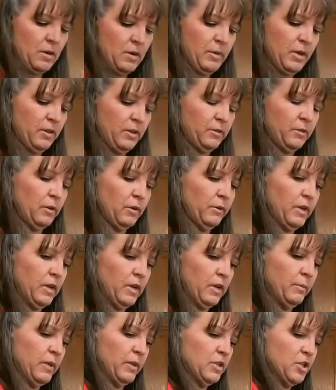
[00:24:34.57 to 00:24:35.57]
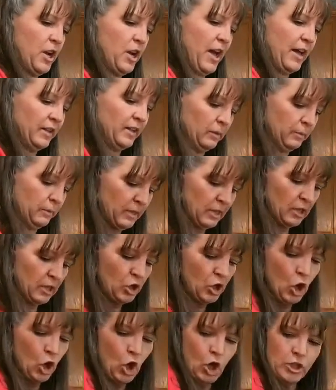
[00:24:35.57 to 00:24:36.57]
I'm going to throw in a bunch of
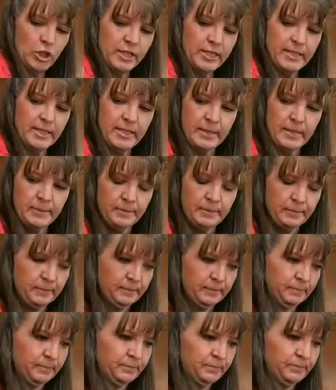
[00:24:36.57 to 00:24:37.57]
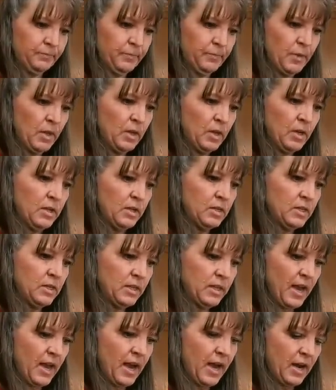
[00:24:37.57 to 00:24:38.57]
jalapenos
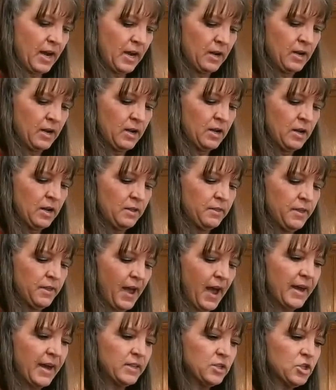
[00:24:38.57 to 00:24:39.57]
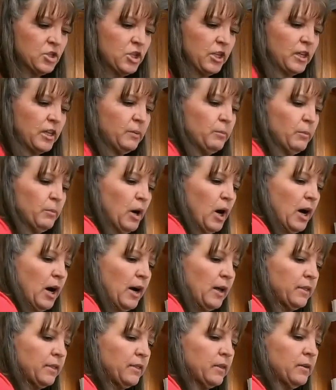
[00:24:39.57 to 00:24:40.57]
to that. That chicken
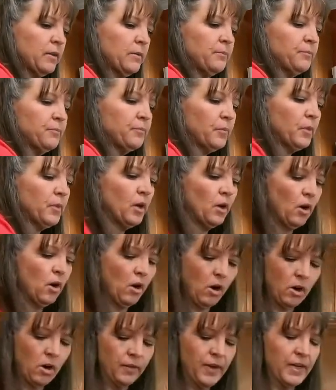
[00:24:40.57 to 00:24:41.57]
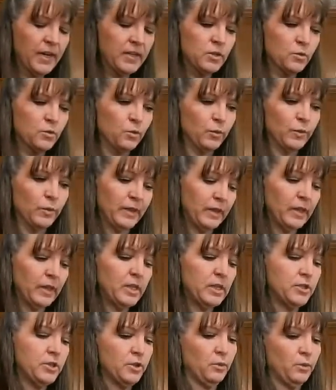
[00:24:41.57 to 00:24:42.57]
broth, all that's
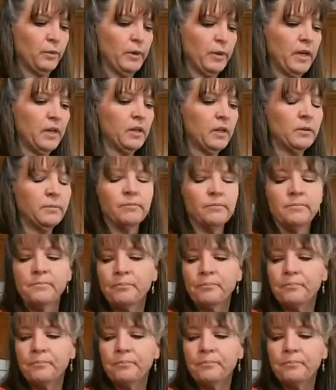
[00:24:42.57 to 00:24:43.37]
really doing